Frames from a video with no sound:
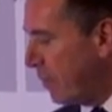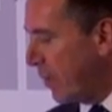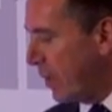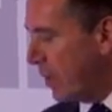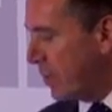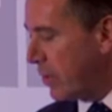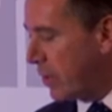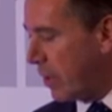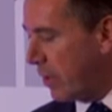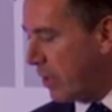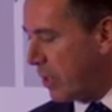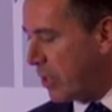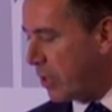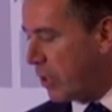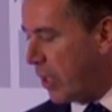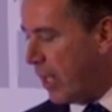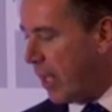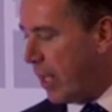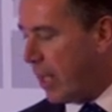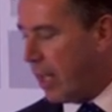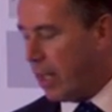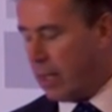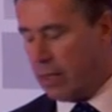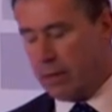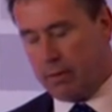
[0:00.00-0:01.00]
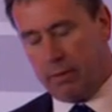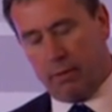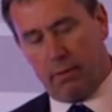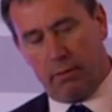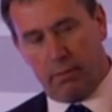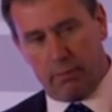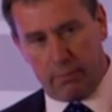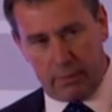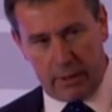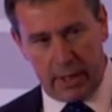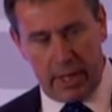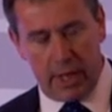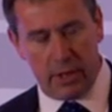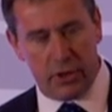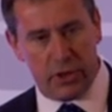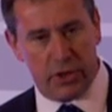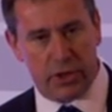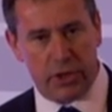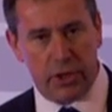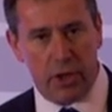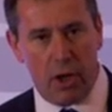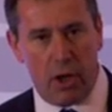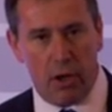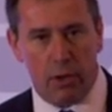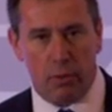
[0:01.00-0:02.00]
So this year, or the year just
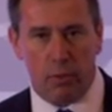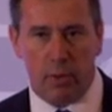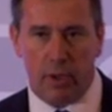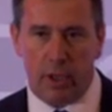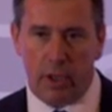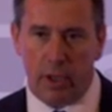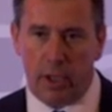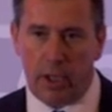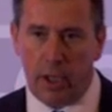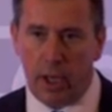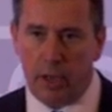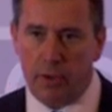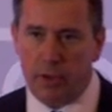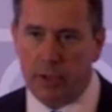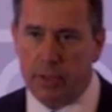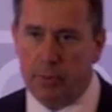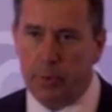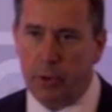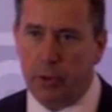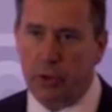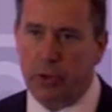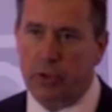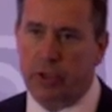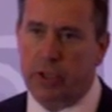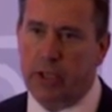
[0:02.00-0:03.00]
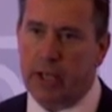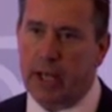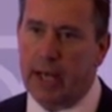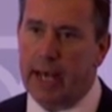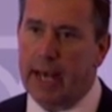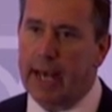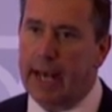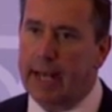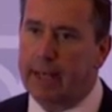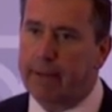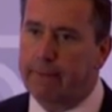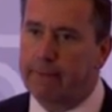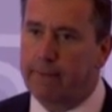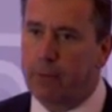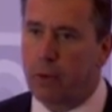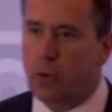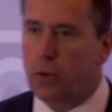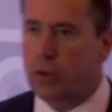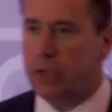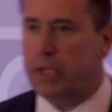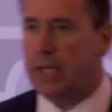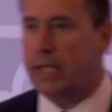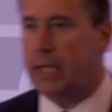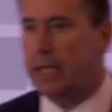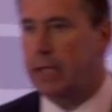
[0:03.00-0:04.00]
gone, we're going to close the books at
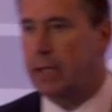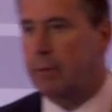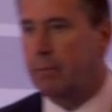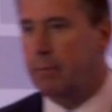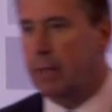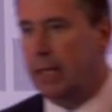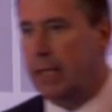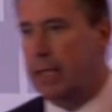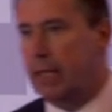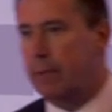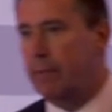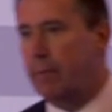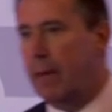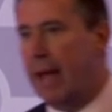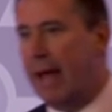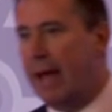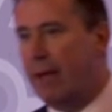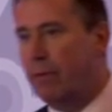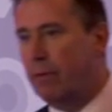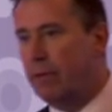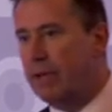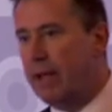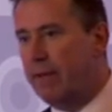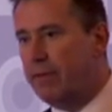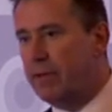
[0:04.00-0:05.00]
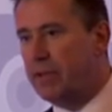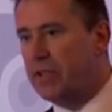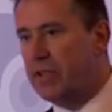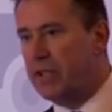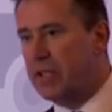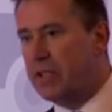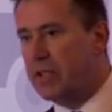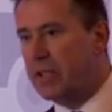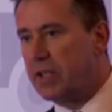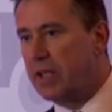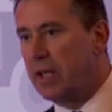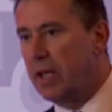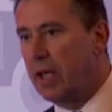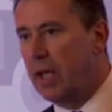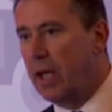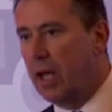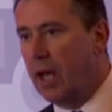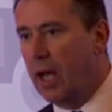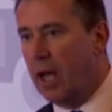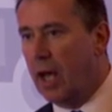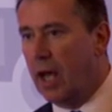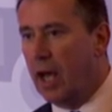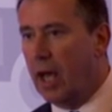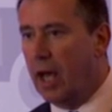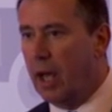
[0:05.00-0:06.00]
£40 million deficit,
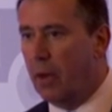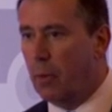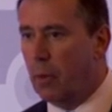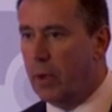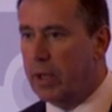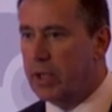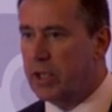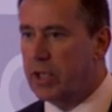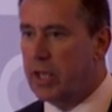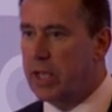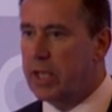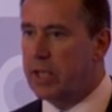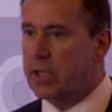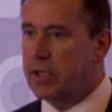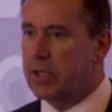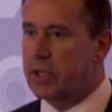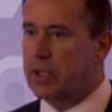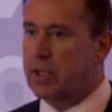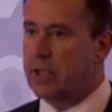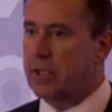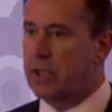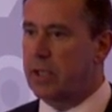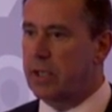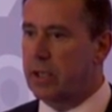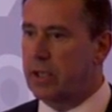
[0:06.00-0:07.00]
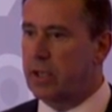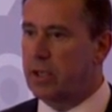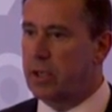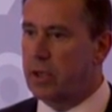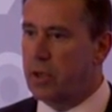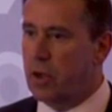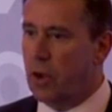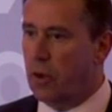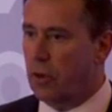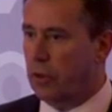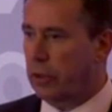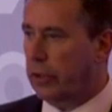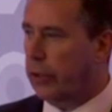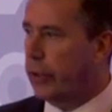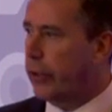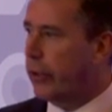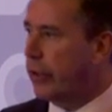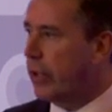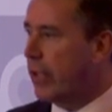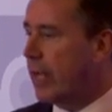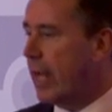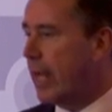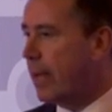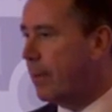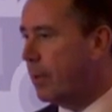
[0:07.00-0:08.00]
which is not good
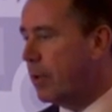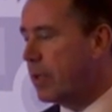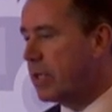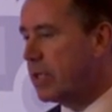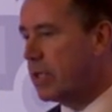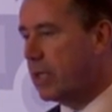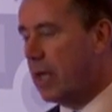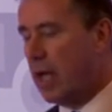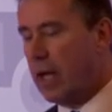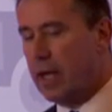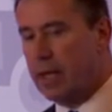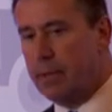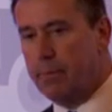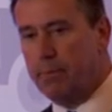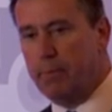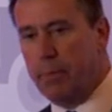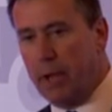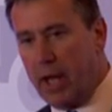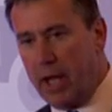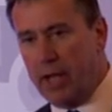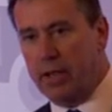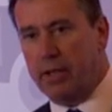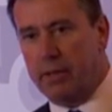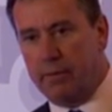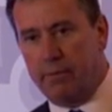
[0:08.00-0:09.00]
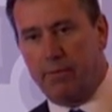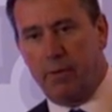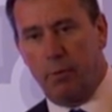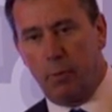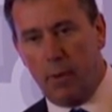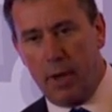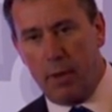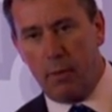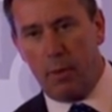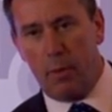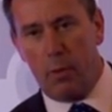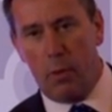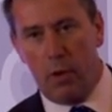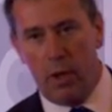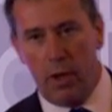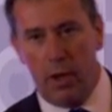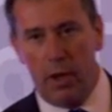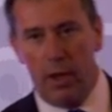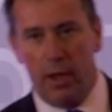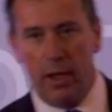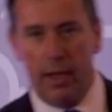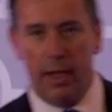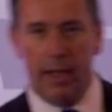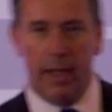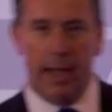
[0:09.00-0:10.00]
in anybody's light, but from where we were,
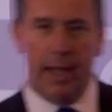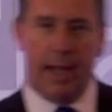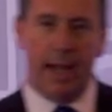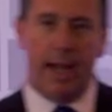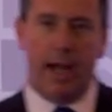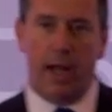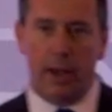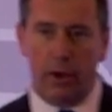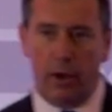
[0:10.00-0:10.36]
and